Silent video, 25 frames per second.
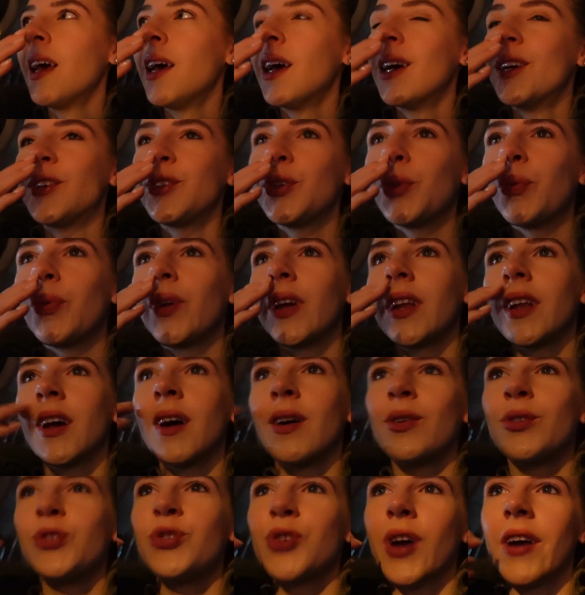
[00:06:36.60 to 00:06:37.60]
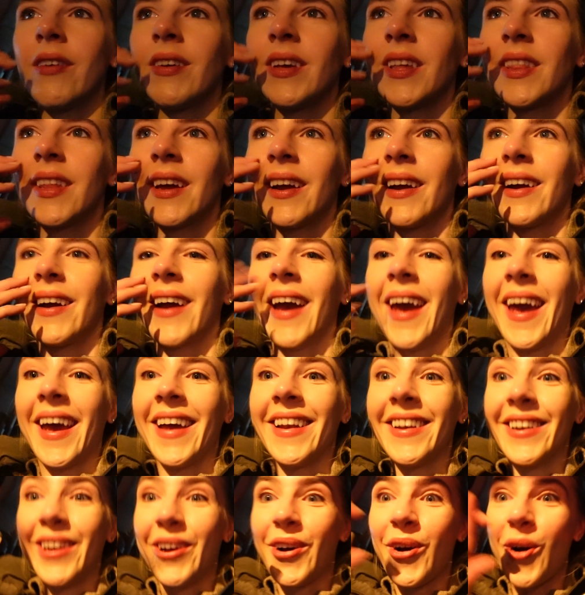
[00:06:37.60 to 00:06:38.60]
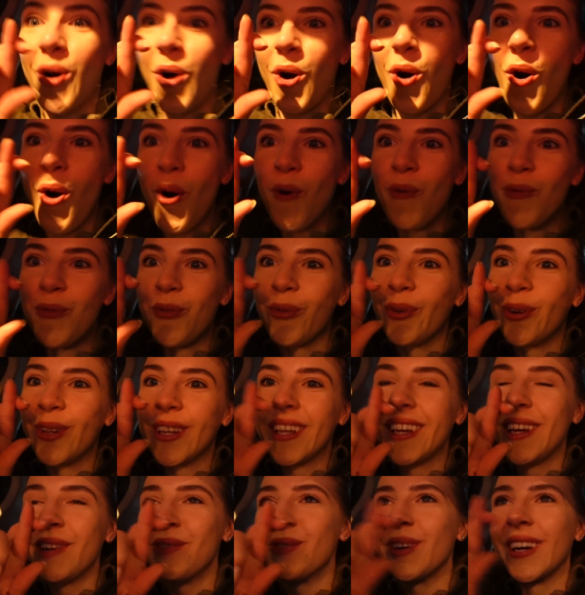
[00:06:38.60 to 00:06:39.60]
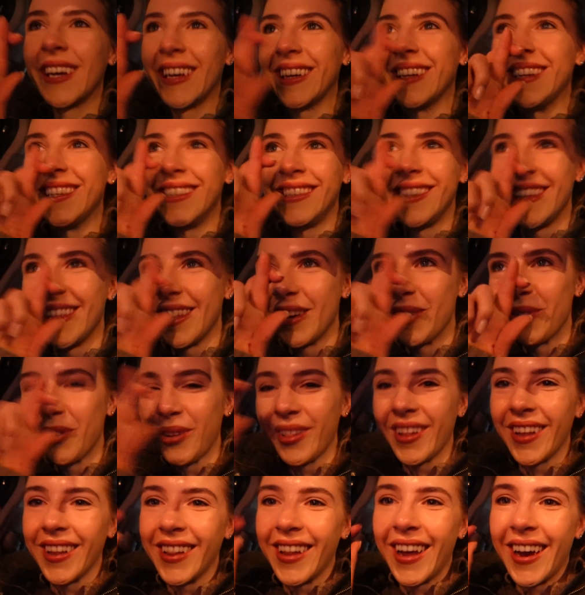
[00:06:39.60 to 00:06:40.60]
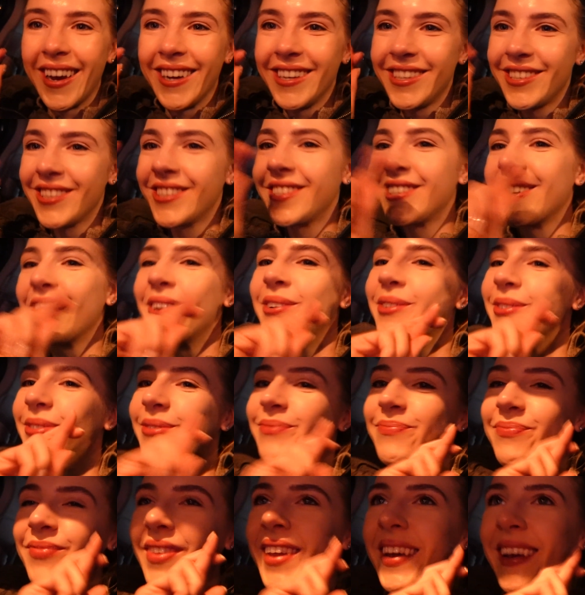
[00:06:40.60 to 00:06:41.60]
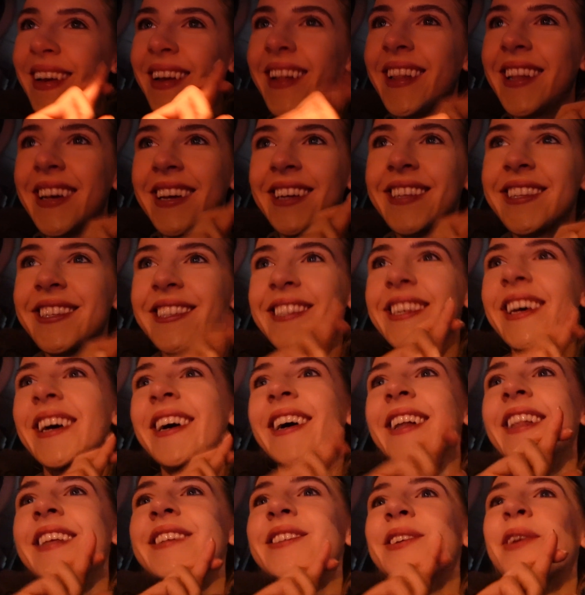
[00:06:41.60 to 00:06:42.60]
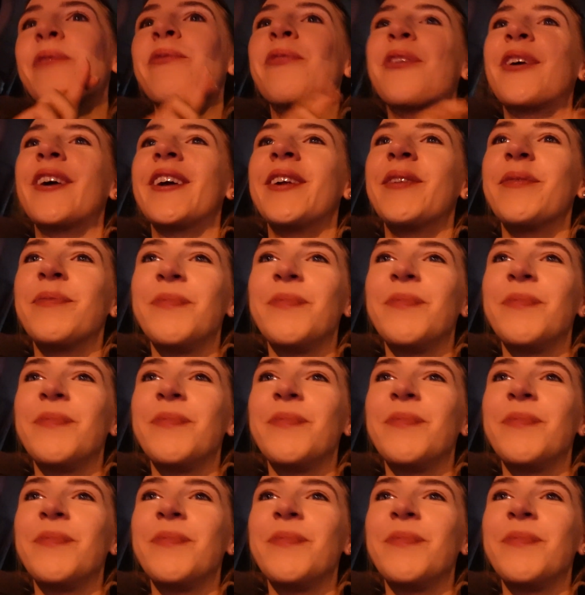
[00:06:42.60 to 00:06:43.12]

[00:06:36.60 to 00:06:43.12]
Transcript: So we're now driving there and hopefully we're gonna see the Northern Light. So let's hope for it.